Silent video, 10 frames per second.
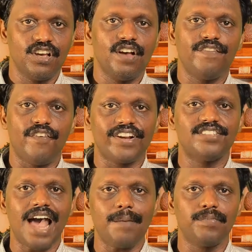For
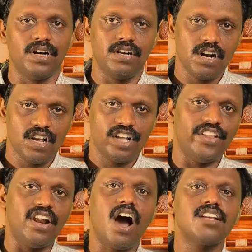example,
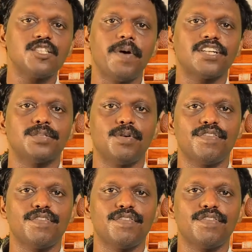The large spectrum